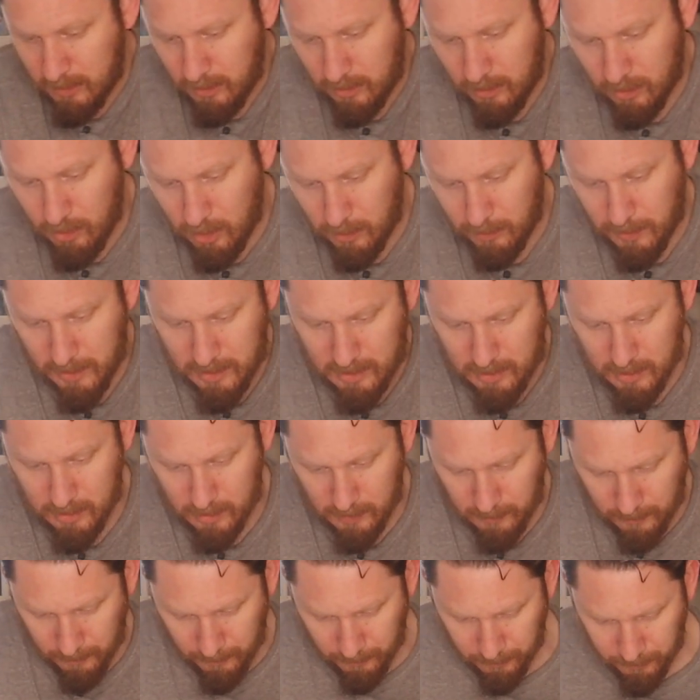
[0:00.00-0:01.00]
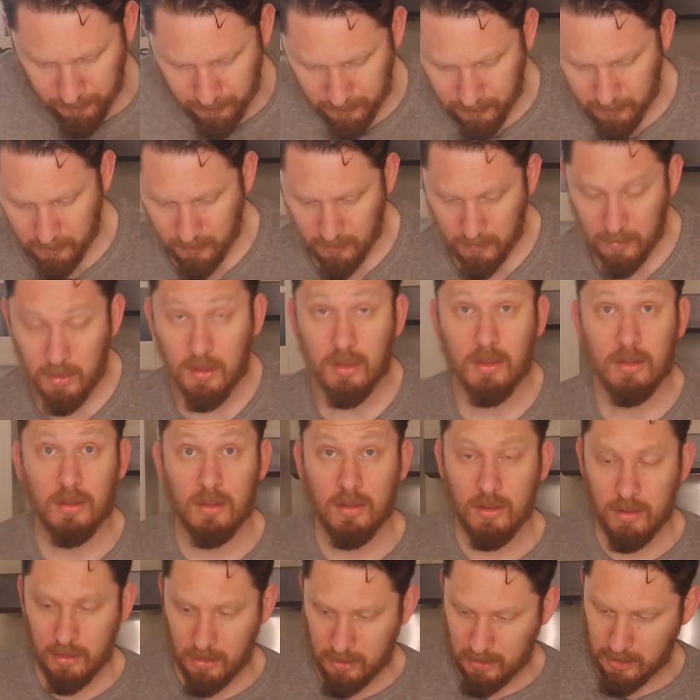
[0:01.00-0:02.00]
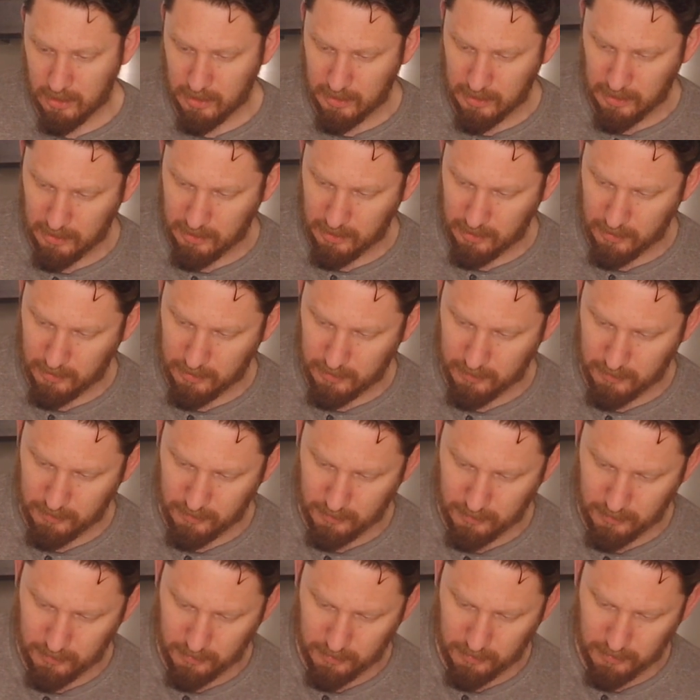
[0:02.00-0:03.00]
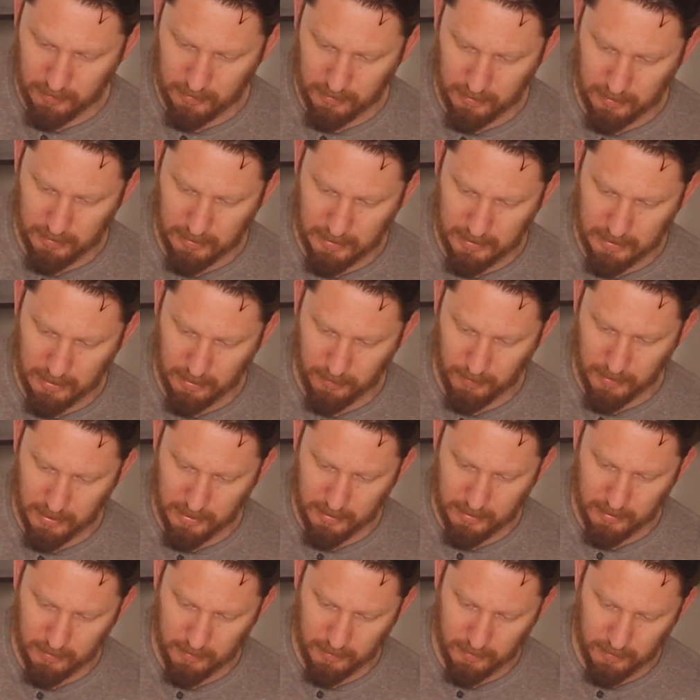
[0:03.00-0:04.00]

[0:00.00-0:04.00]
drop it in, another little bit.